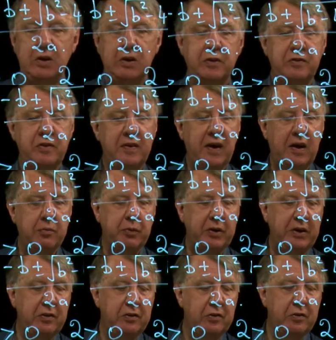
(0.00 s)
So that
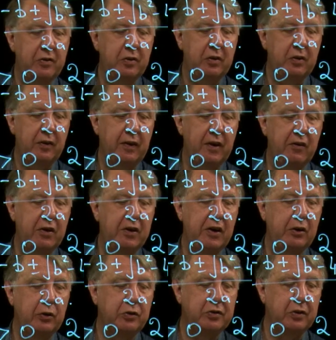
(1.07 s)
means there are
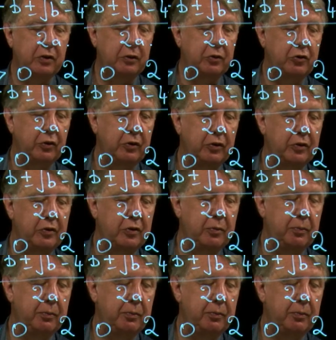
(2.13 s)
no solutions.